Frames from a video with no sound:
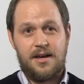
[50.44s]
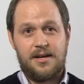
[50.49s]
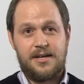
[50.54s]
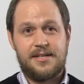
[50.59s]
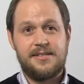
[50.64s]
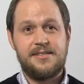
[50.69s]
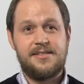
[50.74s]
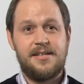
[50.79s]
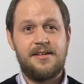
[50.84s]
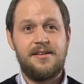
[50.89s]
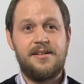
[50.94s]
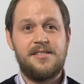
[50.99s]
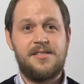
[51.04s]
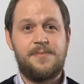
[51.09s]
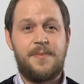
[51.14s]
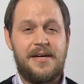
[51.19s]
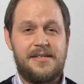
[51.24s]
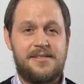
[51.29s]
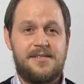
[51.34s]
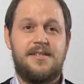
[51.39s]
Consilience
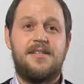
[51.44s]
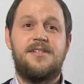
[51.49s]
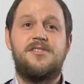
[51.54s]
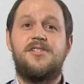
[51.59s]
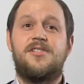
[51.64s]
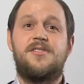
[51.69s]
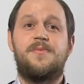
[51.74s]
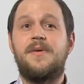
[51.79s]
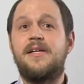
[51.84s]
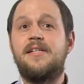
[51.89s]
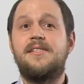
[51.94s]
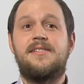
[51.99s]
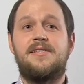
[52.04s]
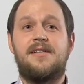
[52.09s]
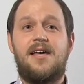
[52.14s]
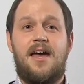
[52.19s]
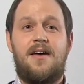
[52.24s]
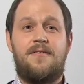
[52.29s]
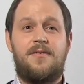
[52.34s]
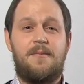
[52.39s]
basically just means
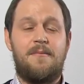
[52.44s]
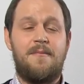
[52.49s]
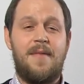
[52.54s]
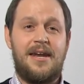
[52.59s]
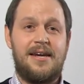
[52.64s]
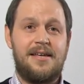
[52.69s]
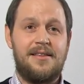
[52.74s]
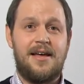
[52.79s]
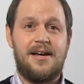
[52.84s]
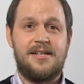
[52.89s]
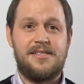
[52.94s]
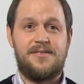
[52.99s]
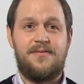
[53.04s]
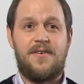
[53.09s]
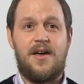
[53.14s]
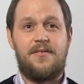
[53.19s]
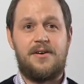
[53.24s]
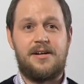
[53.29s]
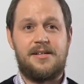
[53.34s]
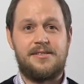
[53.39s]
having many lines of
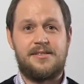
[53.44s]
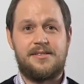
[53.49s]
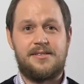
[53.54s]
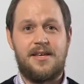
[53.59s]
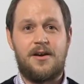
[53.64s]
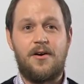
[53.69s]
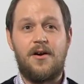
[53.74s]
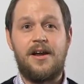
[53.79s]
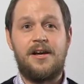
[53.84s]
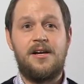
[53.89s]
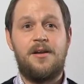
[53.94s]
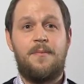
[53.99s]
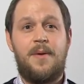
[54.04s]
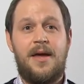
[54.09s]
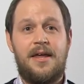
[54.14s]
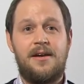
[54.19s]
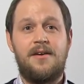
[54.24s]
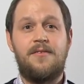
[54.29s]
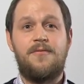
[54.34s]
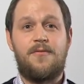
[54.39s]
evidence that are
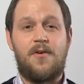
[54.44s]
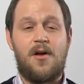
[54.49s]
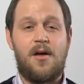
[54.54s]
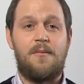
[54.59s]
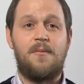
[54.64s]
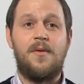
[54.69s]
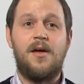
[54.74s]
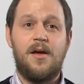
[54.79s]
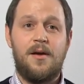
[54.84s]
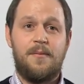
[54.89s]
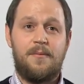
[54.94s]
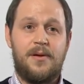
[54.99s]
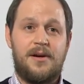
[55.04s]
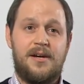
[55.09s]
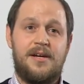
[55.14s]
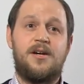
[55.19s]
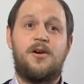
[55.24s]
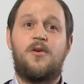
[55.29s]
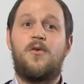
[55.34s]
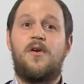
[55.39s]
independent from, but
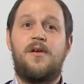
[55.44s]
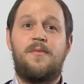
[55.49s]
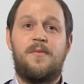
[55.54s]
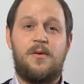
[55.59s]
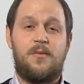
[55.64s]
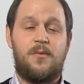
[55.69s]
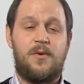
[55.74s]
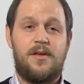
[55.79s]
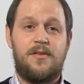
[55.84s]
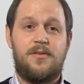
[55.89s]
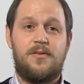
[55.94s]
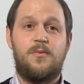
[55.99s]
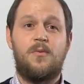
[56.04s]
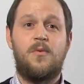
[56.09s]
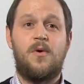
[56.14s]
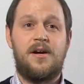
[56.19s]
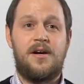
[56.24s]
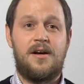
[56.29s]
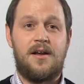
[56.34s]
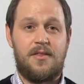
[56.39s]
in agreement with,
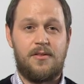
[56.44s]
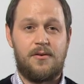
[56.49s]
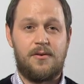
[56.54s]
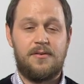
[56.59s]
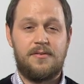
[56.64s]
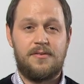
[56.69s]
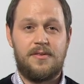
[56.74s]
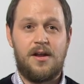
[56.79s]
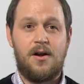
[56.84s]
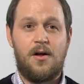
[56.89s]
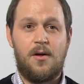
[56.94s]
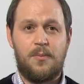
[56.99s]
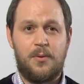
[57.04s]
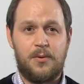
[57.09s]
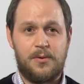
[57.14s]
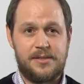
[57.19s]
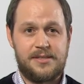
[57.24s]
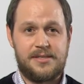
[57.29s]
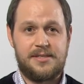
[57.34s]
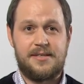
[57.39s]
one another that all
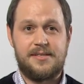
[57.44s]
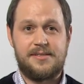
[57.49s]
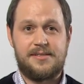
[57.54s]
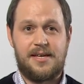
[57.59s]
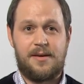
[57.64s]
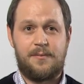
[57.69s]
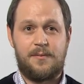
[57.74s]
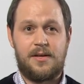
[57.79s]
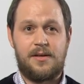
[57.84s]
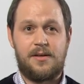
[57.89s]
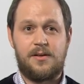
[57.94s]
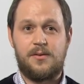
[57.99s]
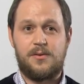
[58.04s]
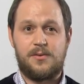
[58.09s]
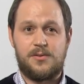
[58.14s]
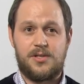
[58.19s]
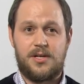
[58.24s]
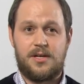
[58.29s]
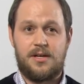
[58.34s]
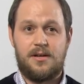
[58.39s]
point to the same
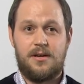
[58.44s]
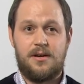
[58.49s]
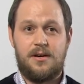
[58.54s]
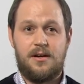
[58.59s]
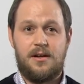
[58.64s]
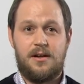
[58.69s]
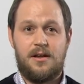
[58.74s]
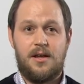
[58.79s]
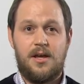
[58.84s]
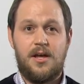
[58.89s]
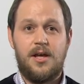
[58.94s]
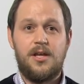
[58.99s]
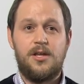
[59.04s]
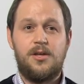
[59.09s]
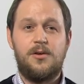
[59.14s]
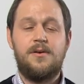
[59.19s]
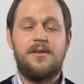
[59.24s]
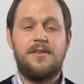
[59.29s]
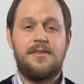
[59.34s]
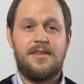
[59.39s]
conclusion.
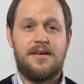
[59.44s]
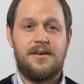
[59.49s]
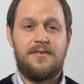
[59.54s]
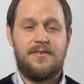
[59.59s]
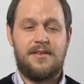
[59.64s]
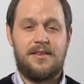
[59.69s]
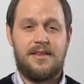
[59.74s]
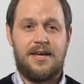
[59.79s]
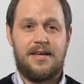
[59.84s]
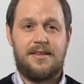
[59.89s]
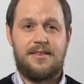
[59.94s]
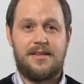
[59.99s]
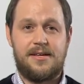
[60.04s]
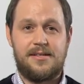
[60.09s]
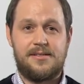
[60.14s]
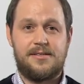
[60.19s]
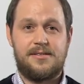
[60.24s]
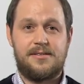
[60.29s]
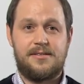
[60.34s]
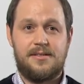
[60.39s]
You can think of it like
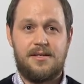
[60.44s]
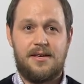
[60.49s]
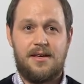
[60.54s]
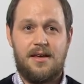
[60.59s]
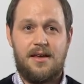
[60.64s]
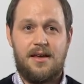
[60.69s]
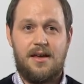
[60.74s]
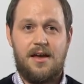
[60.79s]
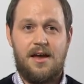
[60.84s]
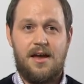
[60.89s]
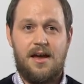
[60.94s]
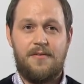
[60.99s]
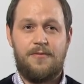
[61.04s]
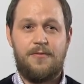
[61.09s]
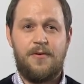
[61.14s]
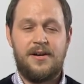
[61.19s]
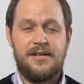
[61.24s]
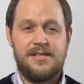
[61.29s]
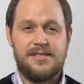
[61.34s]
this. A friend